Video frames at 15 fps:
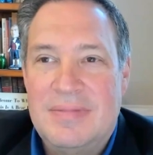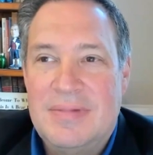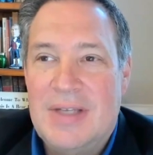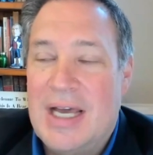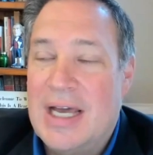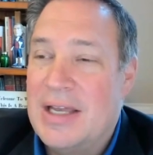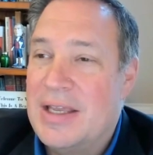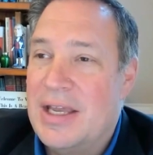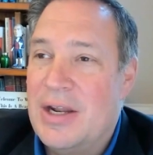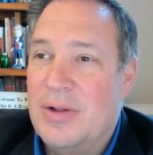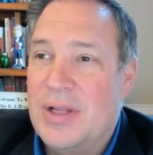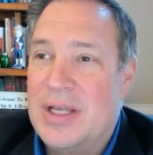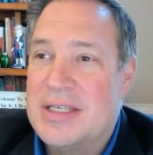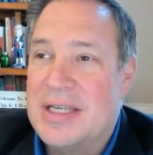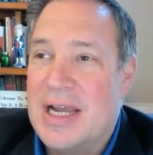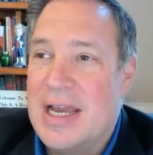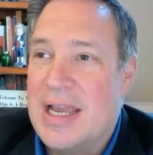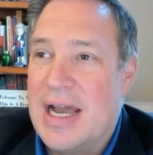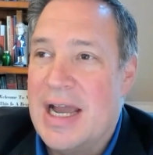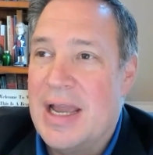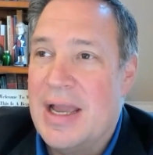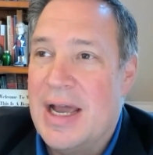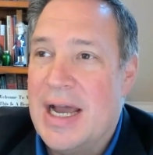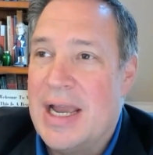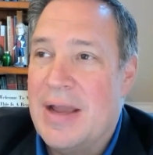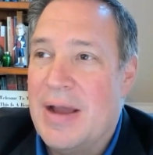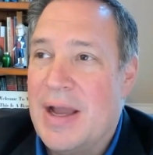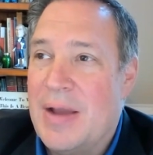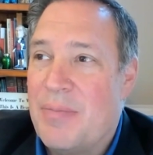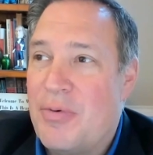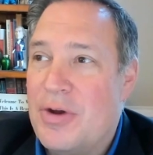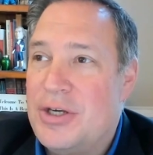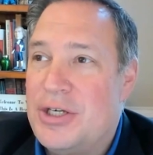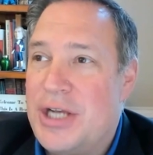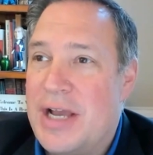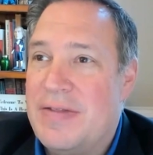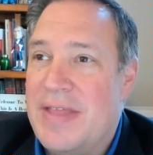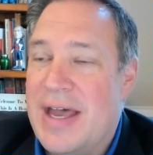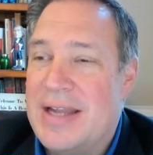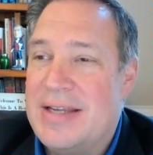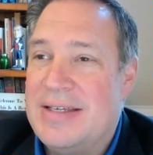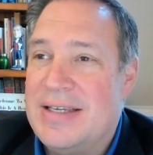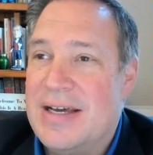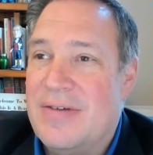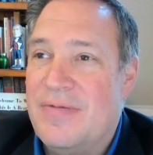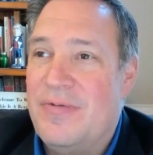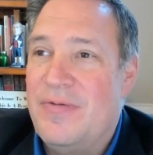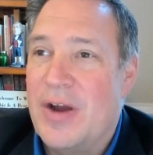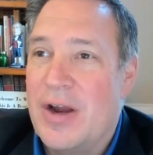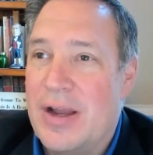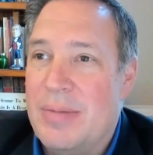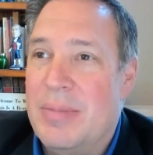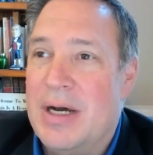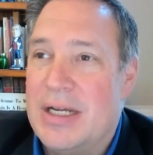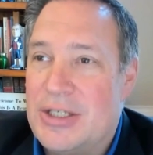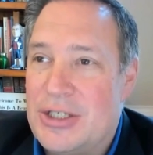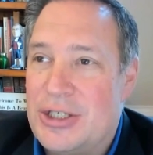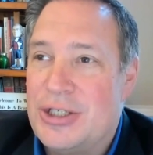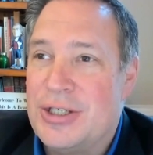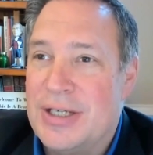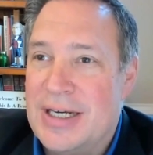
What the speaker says: Well, listen, I appreciate that very much.